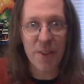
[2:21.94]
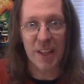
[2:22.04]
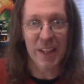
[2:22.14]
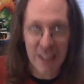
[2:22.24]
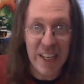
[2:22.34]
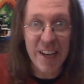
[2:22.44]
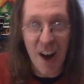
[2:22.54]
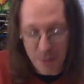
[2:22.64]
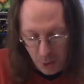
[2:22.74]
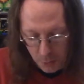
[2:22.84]
a
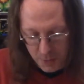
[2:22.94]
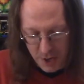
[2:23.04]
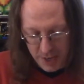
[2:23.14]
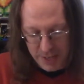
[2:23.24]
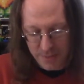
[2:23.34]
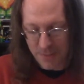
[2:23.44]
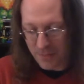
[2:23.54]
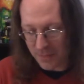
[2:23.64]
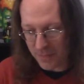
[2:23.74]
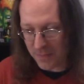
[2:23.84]
leadoff home run.
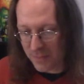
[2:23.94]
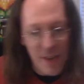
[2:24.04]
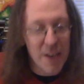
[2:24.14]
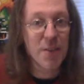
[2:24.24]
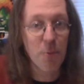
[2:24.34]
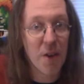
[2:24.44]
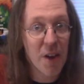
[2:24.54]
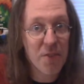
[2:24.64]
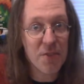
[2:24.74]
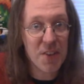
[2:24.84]
1
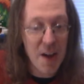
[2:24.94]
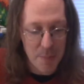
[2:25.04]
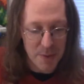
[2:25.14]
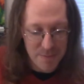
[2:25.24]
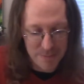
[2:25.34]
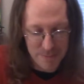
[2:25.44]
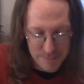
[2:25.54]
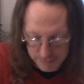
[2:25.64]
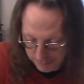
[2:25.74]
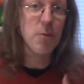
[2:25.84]
0 Tampa.
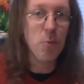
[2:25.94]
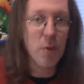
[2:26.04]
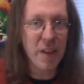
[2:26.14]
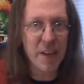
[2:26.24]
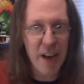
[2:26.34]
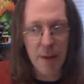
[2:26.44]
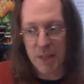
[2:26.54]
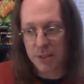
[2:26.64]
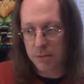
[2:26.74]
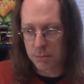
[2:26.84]
Willy
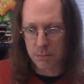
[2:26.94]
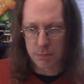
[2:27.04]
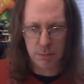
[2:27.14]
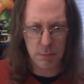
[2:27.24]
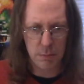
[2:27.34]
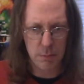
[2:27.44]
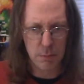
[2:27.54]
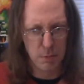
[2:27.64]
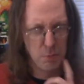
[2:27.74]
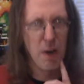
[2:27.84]
Adames.
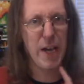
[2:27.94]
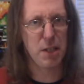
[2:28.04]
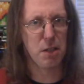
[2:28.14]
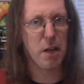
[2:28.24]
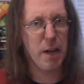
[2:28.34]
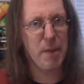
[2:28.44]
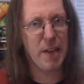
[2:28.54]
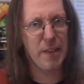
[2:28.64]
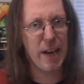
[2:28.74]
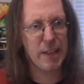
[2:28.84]
Wait, shouldn't he be in
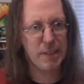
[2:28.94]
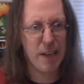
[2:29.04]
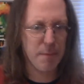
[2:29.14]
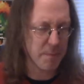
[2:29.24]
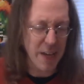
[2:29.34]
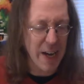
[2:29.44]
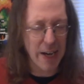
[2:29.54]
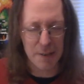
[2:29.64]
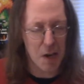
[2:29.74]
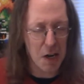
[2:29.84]
the next game? Yeah,
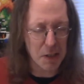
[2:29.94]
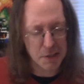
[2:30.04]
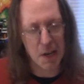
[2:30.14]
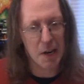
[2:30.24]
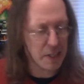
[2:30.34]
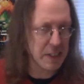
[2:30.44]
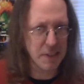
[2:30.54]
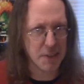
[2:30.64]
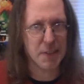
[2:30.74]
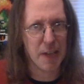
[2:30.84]
no, sorry, he's
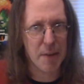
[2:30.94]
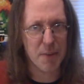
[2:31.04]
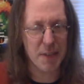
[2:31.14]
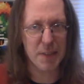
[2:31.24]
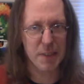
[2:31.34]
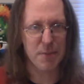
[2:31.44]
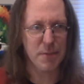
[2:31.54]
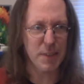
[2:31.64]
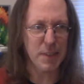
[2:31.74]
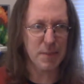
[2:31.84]
in Tampa in this
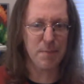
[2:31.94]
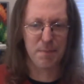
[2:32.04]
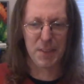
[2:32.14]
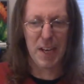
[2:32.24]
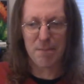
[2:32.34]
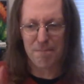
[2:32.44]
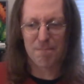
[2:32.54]
in this set.